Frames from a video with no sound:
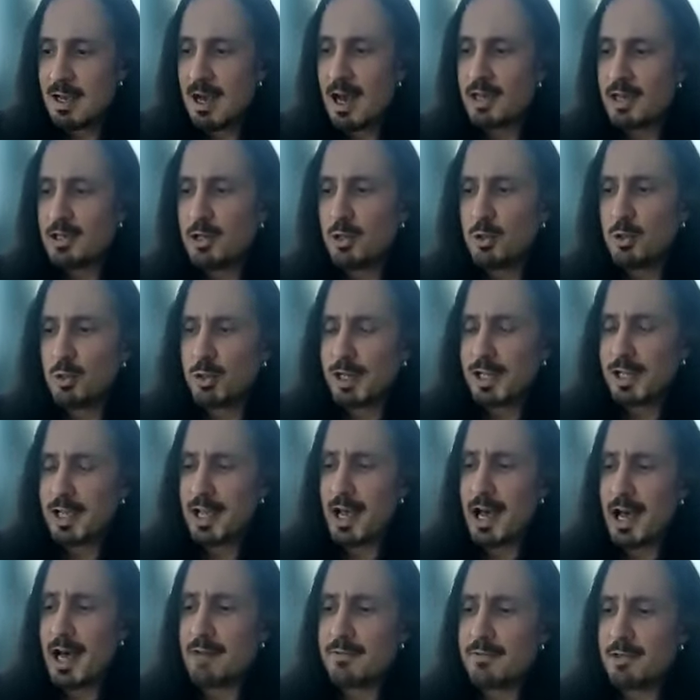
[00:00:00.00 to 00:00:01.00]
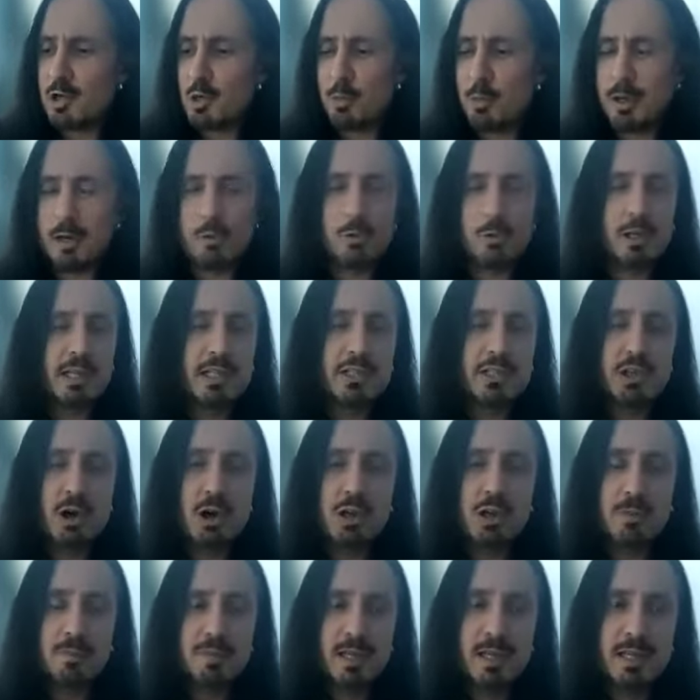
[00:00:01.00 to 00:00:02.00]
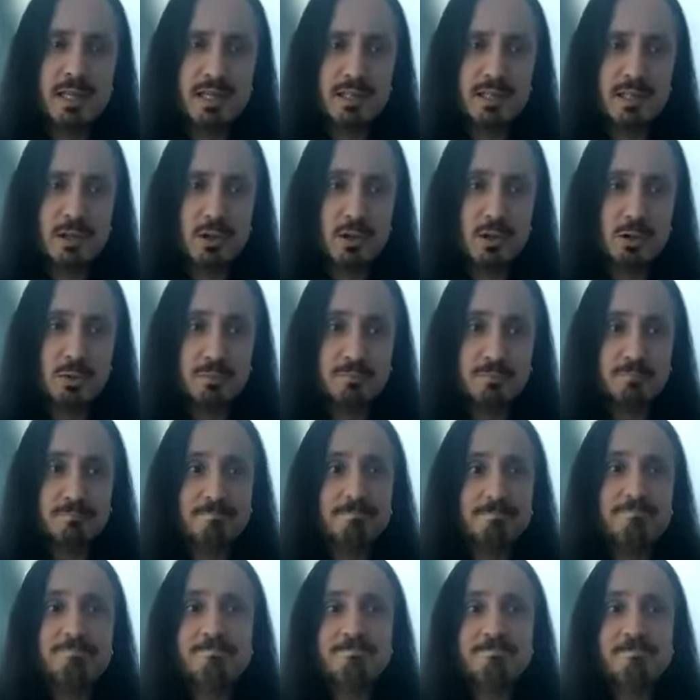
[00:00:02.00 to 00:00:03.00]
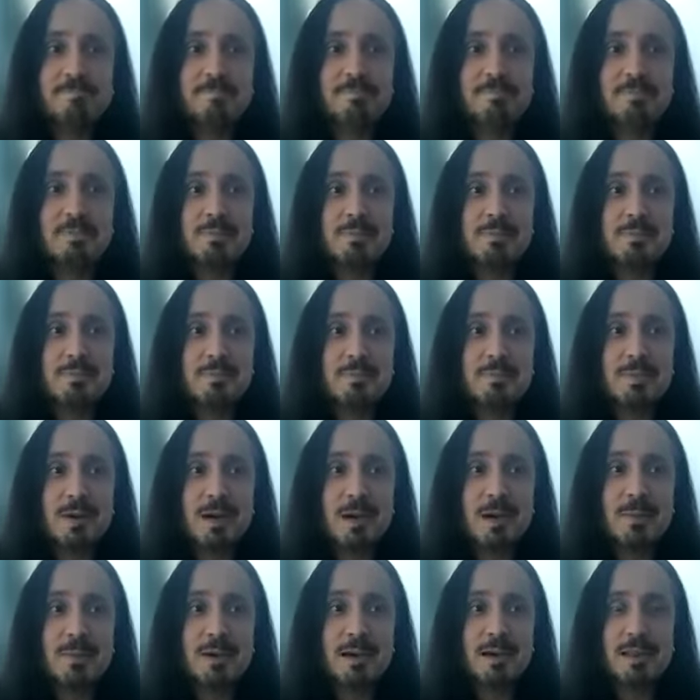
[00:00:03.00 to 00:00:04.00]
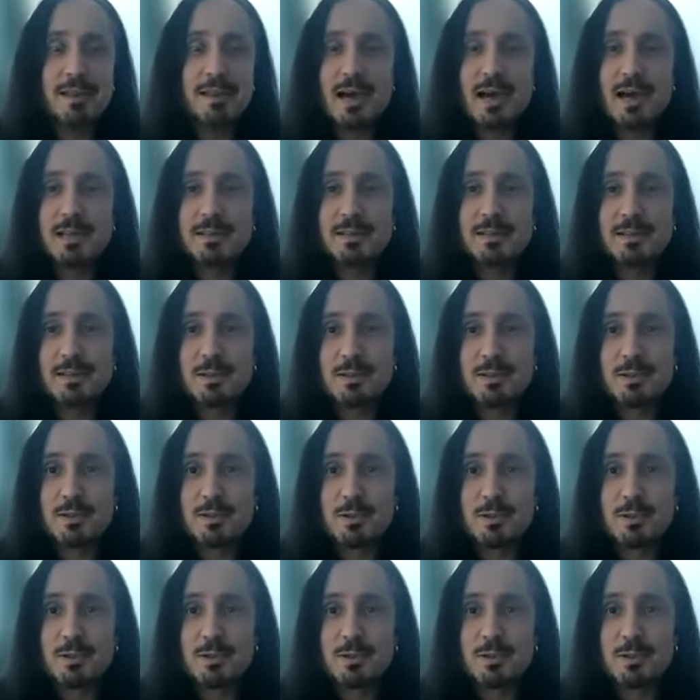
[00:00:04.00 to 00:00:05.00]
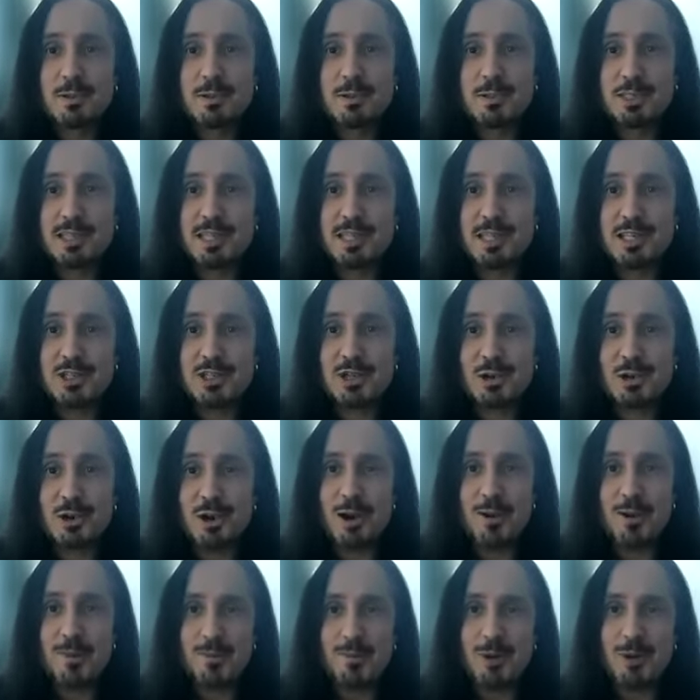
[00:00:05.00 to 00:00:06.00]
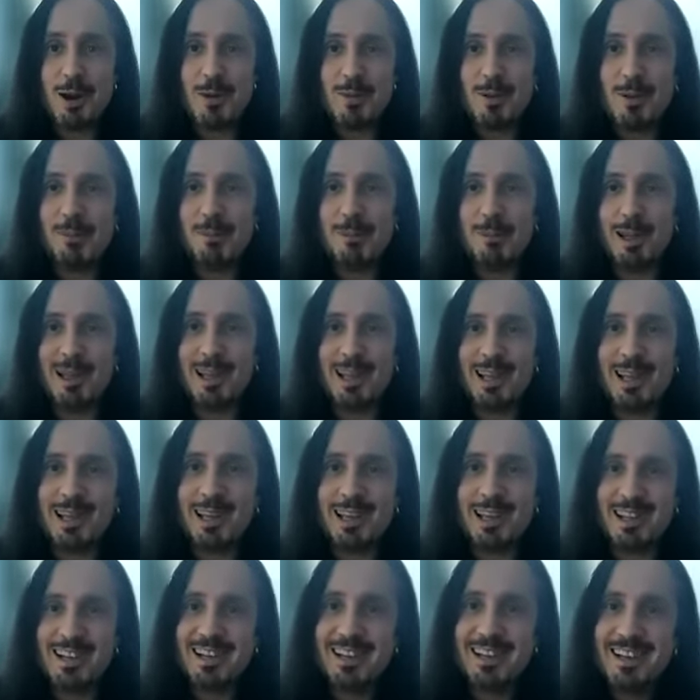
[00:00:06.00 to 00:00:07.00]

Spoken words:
I don't really have nobody really taught me, so I'm not that good teacher probably.